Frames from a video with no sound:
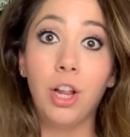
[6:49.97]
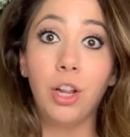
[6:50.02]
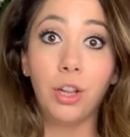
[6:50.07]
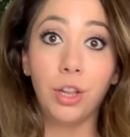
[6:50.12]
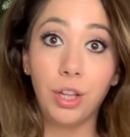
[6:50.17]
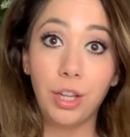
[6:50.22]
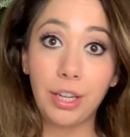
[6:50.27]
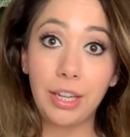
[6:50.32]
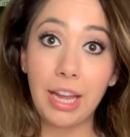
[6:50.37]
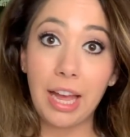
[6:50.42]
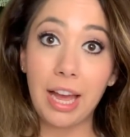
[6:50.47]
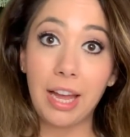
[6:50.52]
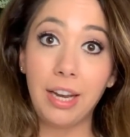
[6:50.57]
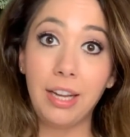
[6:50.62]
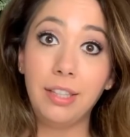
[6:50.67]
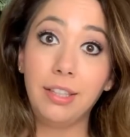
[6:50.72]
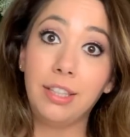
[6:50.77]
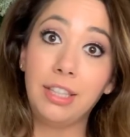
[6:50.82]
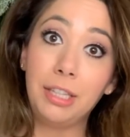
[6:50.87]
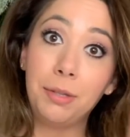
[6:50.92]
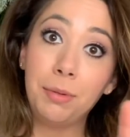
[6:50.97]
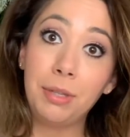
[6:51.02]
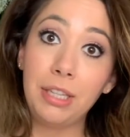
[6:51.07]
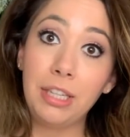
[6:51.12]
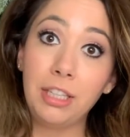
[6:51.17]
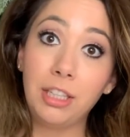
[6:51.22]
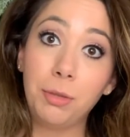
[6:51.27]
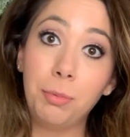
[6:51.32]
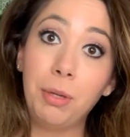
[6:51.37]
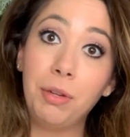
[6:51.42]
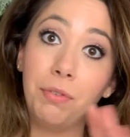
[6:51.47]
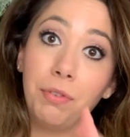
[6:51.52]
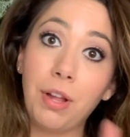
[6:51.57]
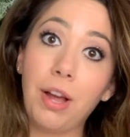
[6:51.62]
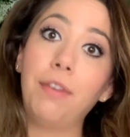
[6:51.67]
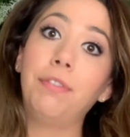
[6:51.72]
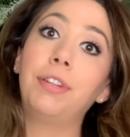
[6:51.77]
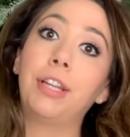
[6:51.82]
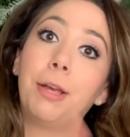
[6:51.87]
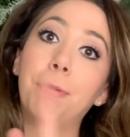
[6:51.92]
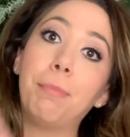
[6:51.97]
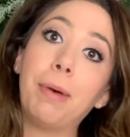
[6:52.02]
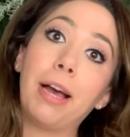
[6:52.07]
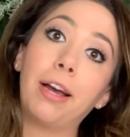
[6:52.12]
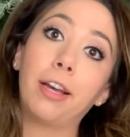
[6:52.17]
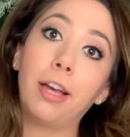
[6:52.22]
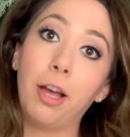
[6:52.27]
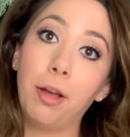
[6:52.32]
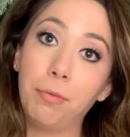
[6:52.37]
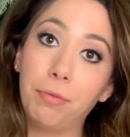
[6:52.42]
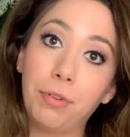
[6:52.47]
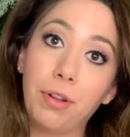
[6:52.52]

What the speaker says: look at it, see what needs to be fluffed, get back up,